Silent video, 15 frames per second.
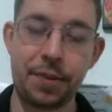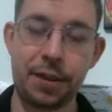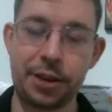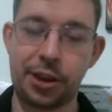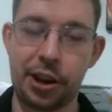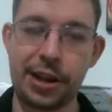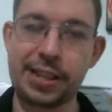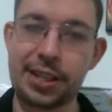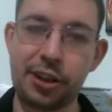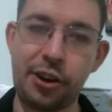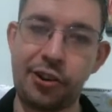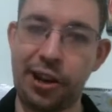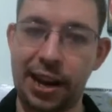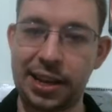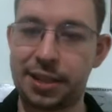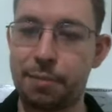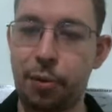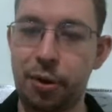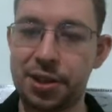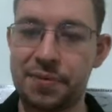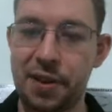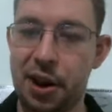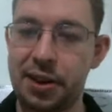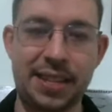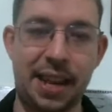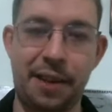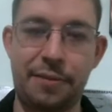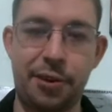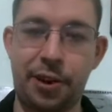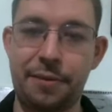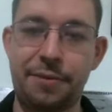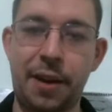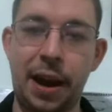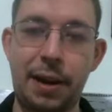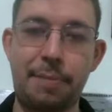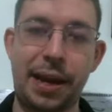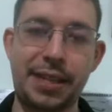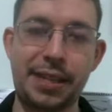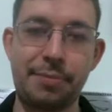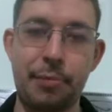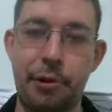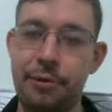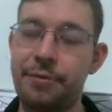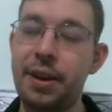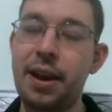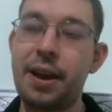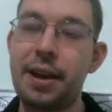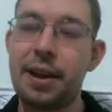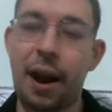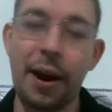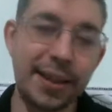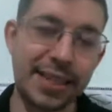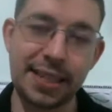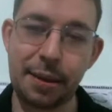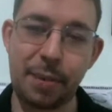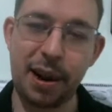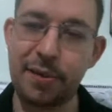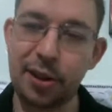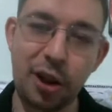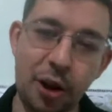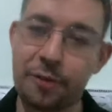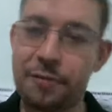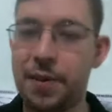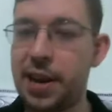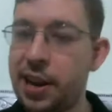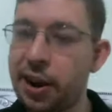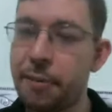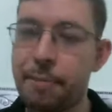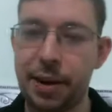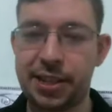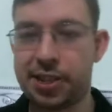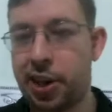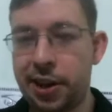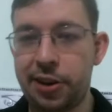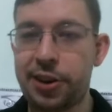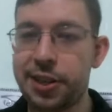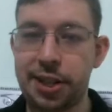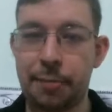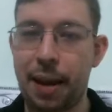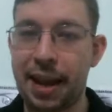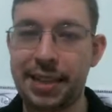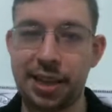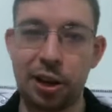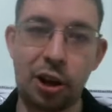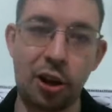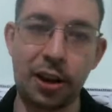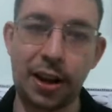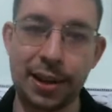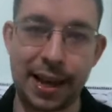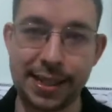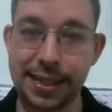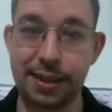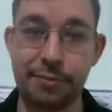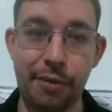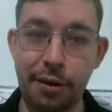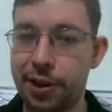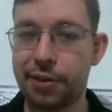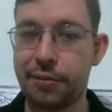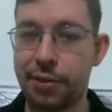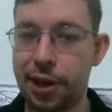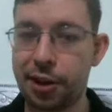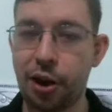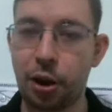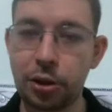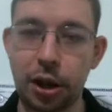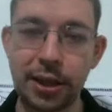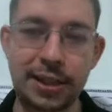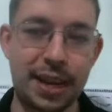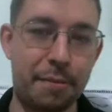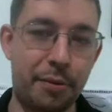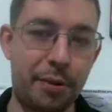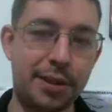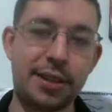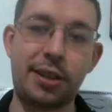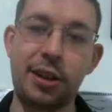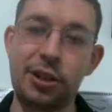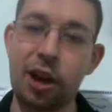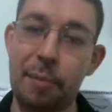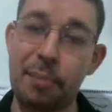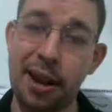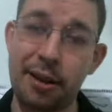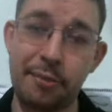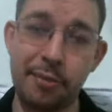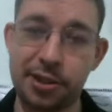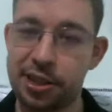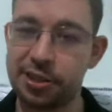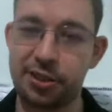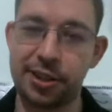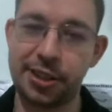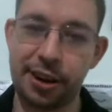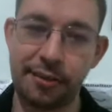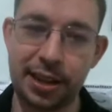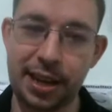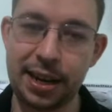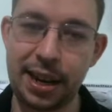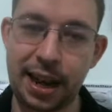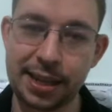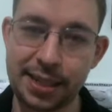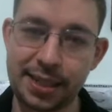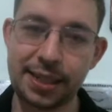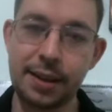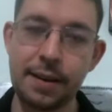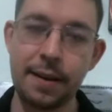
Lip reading: So this is a good chance to pause the video to see if you can find the best move. This is a bit of a long video, but certainly also makes it a longer lesson where we can really go a lot deeper into the topic, which is also really nice.